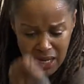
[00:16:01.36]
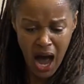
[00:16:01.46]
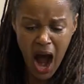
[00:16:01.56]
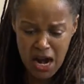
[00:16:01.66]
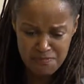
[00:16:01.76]

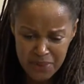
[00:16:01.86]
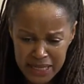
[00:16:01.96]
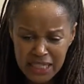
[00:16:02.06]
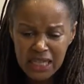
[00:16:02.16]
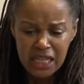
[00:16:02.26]

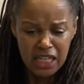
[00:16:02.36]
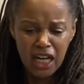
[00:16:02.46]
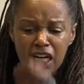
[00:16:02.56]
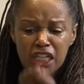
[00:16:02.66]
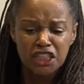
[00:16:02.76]
heartbeat.
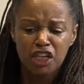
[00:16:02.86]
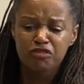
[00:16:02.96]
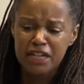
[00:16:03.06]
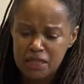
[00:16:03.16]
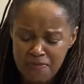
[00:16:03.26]
She
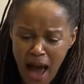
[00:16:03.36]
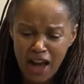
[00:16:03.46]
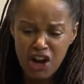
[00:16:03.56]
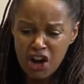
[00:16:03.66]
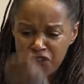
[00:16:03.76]
reached
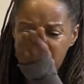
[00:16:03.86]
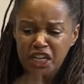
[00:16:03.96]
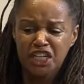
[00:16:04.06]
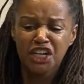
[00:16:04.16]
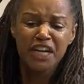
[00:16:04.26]
back for
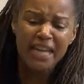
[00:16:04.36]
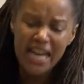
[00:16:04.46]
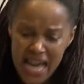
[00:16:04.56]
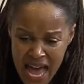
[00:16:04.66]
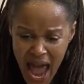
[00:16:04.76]
a tree,
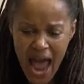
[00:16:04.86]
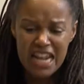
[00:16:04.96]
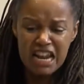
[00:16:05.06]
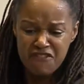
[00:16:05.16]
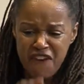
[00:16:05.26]
and
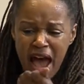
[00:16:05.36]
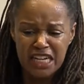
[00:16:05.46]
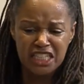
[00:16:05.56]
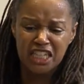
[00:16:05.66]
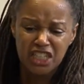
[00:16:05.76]
it
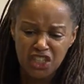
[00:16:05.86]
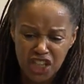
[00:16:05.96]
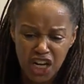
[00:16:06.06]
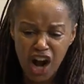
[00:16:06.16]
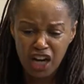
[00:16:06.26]
vanished into
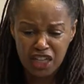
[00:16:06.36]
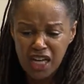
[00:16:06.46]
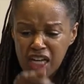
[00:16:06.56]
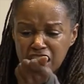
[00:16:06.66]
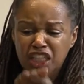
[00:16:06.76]
the earth.
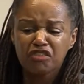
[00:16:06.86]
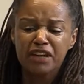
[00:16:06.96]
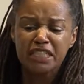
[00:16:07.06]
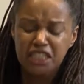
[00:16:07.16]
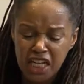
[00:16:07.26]
She
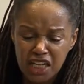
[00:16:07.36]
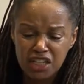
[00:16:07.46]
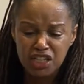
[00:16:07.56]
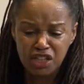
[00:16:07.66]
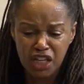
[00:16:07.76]
reached
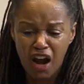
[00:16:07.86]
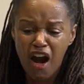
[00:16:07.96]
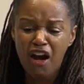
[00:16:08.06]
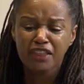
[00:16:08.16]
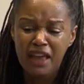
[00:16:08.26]
into the
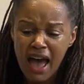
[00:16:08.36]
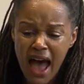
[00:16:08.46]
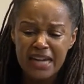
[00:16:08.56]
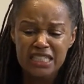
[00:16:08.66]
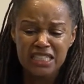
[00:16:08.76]
earth
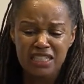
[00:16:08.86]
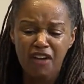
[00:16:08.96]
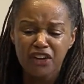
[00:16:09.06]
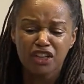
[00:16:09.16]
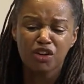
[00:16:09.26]
and
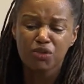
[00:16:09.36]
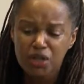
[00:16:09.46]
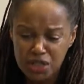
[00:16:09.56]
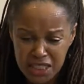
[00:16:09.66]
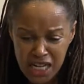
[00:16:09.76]
discovered the
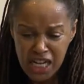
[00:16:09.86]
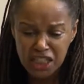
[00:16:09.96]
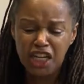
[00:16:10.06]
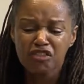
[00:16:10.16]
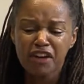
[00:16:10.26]
roots.
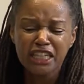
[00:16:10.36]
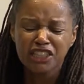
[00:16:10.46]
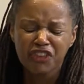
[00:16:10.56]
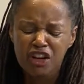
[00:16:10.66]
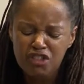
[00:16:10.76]
She reached
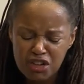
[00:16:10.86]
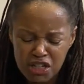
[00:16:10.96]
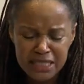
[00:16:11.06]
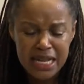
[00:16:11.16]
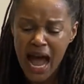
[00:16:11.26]
for the
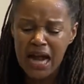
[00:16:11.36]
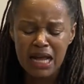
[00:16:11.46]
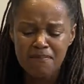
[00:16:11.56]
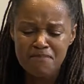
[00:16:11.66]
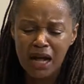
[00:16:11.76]
roots, and
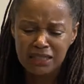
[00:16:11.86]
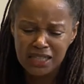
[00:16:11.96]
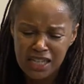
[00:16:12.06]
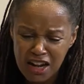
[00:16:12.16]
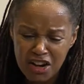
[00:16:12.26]
they
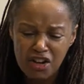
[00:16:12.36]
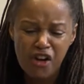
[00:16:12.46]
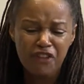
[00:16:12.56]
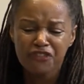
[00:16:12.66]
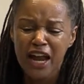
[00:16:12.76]
melted into
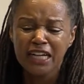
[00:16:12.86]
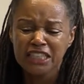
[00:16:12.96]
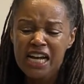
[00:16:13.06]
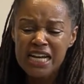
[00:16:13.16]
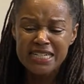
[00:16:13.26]
her flesh.
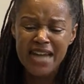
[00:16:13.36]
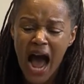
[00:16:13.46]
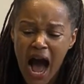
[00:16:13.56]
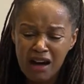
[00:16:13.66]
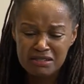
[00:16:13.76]

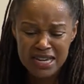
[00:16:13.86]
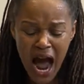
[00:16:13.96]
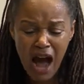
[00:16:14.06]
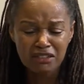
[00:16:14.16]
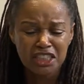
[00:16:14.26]
Down,
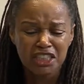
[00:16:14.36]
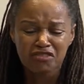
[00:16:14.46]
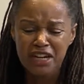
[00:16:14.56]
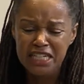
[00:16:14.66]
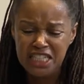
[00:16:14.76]
down, she
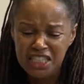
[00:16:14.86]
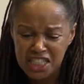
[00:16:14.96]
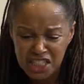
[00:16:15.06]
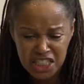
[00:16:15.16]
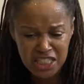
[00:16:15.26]
reached
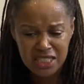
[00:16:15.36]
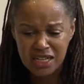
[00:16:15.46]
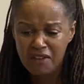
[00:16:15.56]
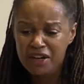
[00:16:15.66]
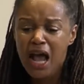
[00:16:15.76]
until she
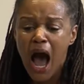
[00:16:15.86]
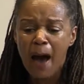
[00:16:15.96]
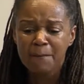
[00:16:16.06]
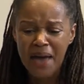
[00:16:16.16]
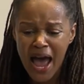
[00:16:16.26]
discovered
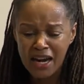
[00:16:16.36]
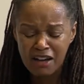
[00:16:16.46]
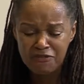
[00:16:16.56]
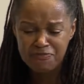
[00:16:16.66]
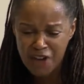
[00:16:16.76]
a bed
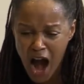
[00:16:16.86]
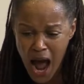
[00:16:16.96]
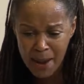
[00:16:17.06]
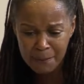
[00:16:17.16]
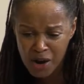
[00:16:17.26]
of
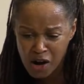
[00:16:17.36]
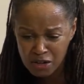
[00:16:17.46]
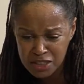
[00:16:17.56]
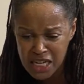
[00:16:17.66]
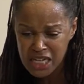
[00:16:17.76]
dry
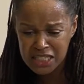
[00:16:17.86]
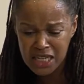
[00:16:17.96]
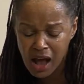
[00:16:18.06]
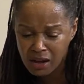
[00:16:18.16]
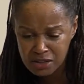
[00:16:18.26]
bones. She
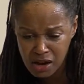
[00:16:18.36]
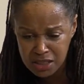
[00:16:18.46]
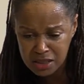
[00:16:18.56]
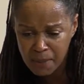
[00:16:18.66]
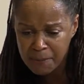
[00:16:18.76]
held
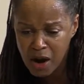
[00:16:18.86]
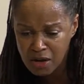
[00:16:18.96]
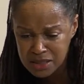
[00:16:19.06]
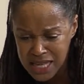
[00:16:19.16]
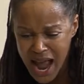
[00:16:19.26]
onto the
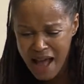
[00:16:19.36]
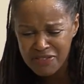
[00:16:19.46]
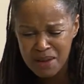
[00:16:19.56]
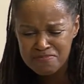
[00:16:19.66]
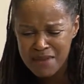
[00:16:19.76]
bones, and
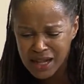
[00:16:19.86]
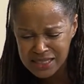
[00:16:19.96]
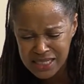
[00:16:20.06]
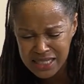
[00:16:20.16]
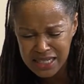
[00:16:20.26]
they
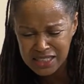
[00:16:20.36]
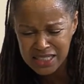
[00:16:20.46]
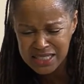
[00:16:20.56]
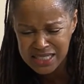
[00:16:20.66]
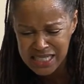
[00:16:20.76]
melted into
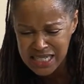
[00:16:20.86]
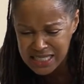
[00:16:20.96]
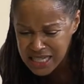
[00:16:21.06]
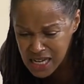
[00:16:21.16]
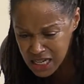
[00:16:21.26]

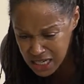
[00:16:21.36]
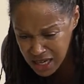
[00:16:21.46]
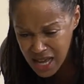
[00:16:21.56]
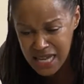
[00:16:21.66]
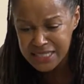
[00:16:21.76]
seeds.
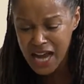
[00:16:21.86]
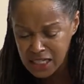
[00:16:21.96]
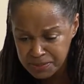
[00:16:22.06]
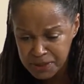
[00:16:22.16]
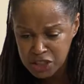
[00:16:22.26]

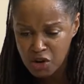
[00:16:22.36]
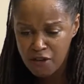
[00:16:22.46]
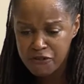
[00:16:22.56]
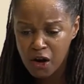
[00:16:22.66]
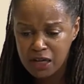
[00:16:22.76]
Desperate to
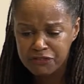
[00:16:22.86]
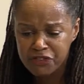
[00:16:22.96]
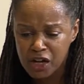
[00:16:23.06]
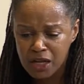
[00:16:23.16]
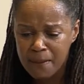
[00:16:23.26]
avoid
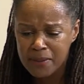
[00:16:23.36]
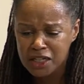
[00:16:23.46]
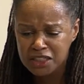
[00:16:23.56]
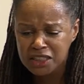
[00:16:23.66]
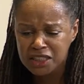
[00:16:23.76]
full
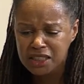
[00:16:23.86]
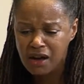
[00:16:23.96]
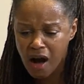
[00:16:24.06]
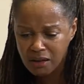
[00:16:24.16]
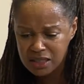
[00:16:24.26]
immersion, she
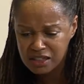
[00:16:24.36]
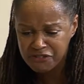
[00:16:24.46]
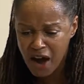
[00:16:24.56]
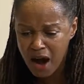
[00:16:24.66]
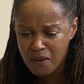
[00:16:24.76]
called into
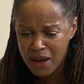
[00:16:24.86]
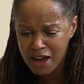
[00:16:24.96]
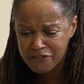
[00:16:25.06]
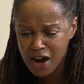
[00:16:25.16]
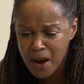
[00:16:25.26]
far away
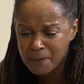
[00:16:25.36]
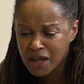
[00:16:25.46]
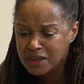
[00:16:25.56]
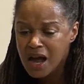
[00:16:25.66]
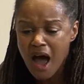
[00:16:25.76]
for her
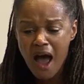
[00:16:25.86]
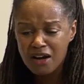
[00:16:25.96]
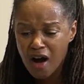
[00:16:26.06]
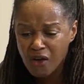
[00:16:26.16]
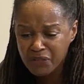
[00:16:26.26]
mother, and
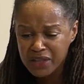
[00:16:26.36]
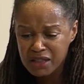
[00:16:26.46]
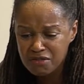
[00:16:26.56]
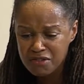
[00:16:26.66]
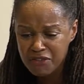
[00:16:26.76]
only
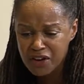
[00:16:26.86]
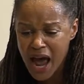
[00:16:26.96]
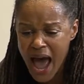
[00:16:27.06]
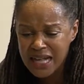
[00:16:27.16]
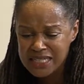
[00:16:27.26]
the river
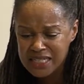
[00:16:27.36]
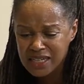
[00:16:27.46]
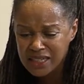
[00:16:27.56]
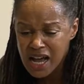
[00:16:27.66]
answered,